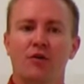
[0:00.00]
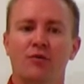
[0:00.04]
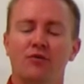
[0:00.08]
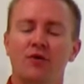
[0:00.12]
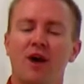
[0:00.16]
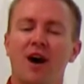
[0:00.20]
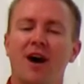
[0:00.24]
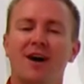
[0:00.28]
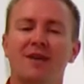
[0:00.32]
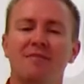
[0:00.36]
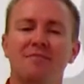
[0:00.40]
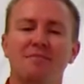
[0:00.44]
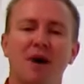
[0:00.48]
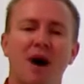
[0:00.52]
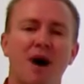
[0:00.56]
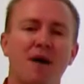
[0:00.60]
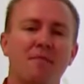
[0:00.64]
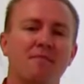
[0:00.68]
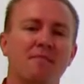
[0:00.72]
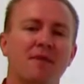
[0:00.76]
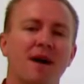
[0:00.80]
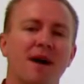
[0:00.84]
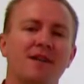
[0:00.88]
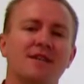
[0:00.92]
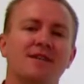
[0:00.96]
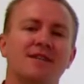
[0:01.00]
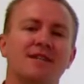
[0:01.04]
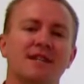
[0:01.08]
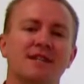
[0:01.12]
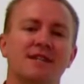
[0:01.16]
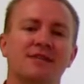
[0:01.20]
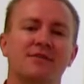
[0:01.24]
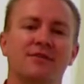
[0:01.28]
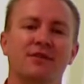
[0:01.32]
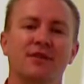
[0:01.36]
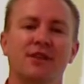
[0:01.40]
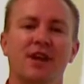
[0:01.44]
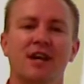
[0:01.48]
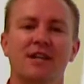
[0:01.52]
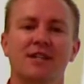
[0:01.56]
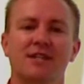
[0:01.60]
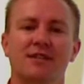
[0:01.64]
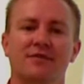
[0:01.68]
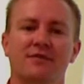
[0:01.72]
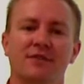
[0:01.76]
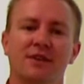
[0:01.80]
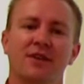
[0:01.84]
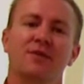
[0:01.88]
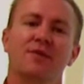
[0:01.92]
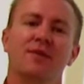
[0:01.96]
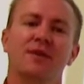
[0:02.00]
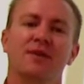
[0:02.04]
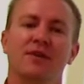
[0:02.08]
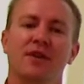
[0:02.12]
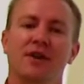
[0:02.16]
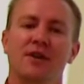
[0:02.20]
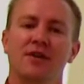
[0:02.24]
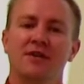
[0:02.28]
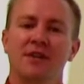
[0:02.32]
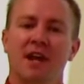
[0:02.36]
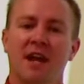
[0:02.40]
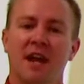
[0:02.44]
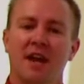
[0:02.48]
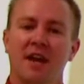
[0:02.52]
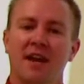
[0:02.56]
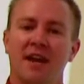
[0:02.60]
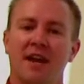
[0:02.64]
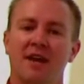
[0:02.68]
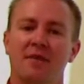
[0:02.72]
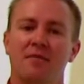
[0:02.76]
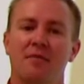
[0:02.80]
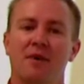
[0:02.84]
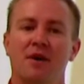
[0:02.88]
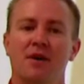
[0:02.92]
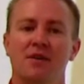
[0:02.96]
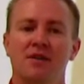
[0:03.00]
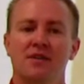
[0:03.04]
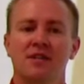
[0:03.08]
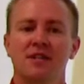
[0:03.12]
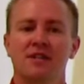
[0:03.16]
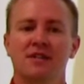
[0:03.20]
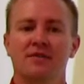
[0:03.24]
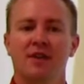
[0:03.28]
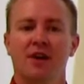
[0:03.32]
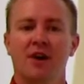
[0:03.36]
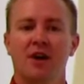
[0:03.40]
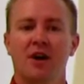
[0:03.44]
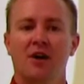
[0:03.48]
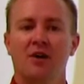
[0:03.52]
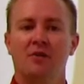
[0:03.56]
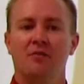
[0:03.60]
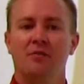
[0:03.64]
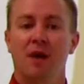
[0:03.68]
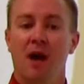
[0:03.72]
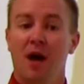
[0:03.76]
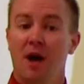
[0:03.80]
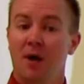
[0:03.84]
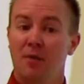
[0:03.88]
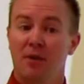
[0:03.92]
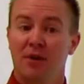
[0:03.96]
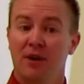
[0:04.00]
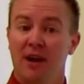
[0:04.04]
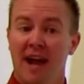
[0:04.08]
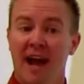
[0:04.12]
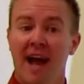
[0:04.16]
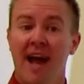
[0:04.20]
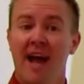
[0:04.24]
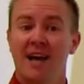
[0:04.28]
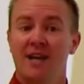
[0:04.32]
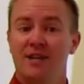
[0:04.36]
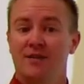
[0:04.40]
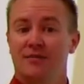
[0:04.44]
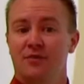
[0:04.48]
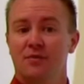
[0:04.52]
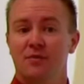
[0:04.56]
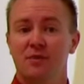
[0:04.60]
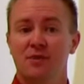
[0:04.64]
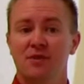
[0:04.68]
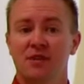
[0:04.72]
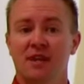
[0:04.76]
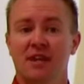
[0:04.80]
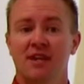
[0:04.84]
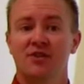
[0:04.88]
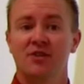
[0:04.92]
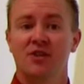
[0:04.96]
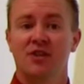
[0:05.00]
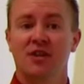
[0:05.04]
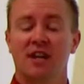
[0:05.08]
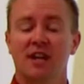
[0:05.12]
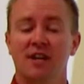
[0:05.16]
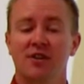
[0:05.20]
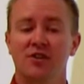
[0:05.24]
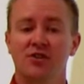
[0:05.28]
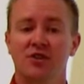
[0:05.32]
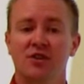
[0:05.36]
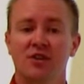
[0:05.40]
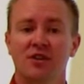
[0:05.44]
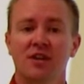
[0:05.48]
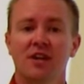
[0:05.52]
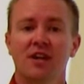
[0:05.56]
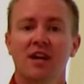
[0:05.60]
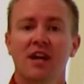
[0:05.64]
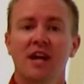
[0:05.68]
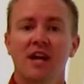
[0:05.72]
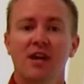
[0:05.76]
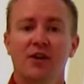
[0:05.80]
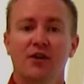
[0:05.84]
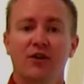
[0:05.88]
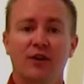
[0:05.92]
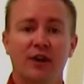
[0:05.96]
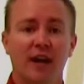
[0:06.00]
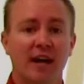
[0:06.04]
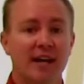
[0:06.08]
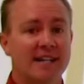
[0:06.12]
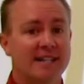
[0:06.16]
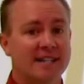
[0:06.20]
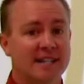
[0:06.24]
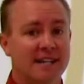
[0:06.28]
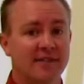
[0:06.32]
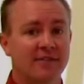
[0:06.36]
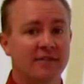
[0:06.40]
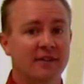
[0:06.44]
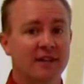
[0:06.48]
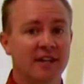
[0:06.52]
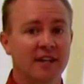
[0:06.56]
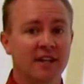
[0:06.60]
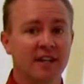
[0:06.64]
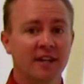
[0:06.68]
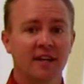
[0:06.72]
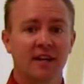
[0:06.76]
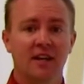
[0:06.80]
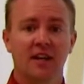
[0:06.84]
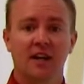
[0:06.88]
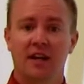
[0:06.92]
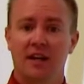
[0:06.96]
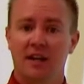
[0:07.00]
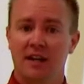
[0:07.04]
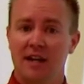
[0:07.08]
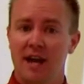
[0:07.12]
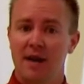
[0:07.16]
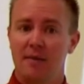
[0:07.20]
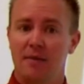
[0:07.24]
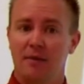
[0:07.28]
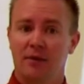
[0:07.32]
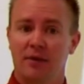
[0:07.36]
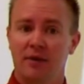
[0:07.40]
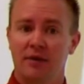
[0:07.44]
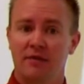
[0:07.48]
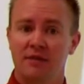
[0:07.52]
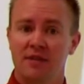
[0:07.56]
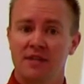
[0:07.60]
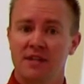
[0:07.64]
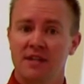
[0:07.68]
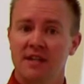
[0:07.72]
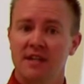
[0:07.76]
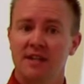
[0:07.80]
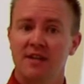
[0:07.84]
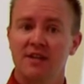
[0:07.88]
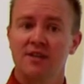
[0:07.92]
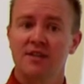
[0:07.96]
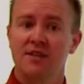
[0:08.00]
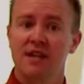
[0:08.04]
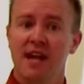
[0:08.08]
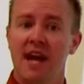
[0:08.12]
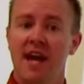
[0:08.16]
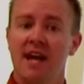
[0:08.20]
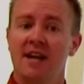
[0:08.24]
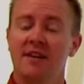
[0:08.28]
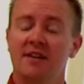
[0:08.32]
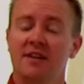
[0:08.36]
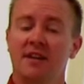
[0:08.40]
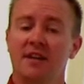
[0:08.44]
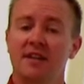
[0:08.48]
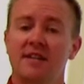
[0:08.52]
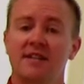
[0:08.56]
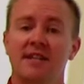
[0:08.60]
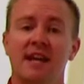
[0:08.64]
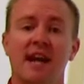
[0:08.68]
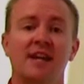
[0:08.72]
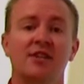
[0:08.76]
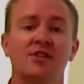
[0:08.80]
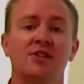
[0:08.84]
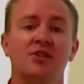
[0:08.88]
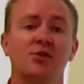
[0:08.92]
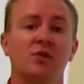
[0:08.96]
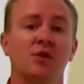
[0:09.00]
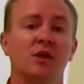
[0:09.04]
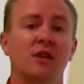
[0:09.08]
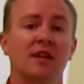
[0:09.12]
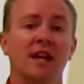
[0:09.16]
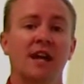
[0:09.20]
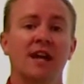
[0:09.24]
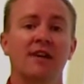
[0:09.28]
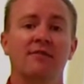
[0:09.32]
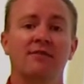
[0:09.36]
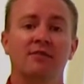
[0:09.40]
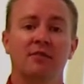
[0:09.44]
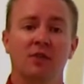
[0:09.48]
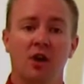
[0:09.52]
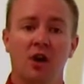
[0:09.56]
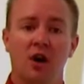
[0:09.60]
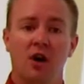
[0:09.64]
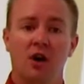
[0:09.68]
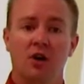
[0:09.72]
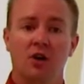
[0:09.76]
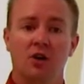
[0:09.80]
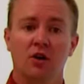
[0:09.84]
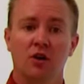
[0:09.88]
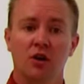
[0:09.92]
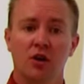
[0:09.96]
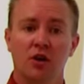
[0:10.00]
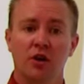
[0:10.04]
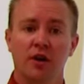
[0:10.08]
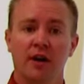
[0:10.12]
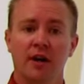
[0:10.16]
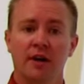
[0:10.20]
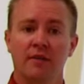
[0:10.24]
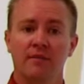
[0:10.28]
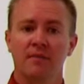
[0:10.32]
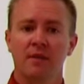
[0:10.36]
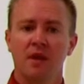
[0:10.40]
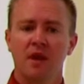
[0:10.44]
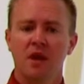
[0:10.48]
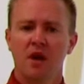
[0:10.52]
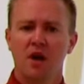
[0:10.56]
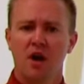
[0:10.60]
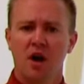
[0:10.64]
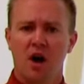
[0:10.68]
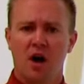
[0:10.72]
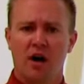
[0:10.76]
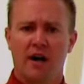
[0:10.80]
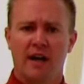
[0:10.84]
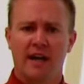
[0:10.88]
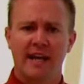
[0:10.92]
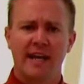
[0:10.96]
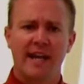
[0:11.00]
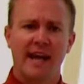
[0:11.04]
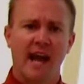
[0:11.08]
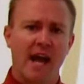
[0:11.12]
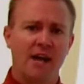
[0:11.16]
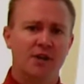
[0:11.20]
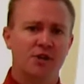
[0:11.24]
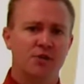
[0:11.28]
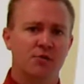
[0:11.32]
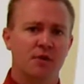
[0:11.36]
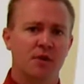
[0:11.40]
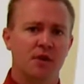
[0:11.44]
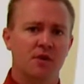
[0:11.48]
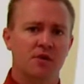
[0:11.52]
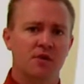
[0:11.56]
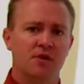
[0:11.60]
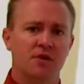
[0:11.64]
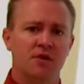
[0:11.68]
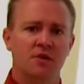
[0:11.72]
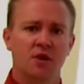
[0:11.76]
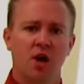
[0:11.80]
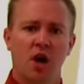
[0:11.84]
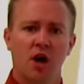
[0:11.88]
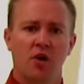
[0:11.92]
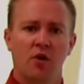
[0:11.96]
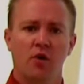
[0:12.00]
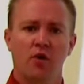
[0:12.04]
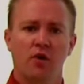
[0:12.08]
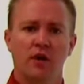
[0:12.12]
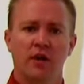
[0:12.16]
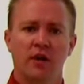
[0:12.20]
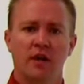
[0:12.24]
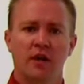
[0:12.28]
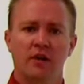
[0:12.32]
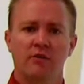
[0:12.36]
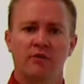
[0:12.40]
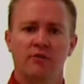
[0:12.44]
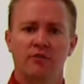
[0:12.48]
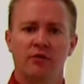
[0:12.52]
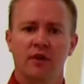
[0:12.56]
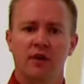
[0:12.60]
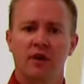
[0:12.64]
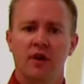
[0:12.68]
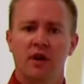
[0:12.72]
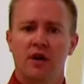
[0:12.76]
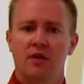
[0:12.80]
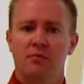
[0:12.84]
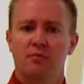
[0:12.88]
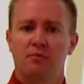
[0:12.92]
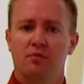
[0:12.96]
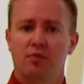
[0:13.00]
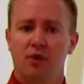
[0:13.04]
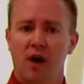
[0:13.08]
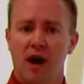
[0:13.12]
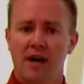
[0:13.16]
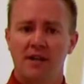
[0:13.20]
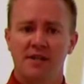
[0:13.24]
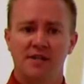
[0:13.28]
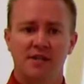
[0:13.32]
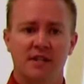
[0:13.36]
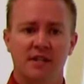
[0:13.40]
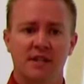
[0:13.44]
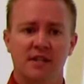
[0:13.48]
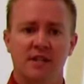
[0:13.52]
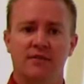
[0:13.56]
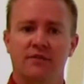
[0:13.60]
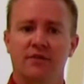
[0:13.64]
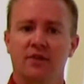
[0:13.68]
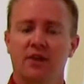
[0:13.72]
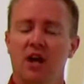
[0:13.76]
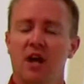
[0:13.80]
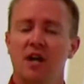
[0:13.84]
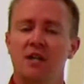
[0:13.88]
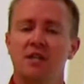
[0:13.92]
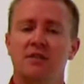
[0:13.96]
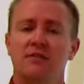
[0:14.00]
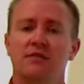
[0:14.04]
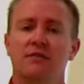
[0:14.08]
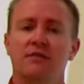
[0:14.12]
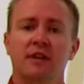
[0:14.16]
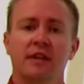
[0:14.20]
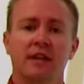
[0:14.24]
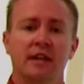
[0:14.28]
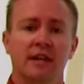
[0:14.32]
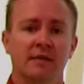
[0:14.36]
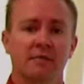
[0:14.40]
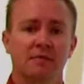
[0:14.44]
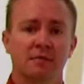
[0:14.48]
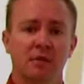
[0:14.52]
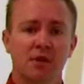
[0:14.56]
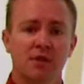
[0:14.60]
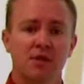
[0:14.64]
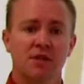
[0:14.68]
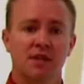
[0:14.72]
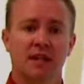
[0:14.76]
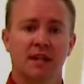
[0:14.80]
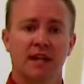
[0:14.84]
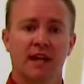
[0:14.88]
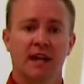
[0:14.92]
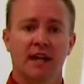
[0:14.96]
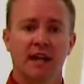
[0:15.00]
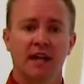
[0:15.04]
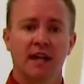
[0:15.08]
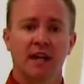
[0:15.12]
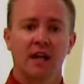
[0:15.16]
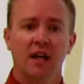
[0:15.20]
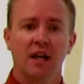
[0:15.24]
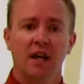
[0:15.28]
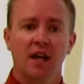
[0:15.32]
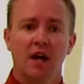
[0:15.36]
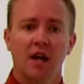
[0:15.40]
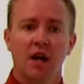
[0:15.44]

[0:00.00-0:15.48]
Rock and pop melds this philosophy with the articulated policies Alberta has for music education. Creativity, collaborative skills, and contextual lifelong learning are key attributes not only of praxilist philosophy in musicking,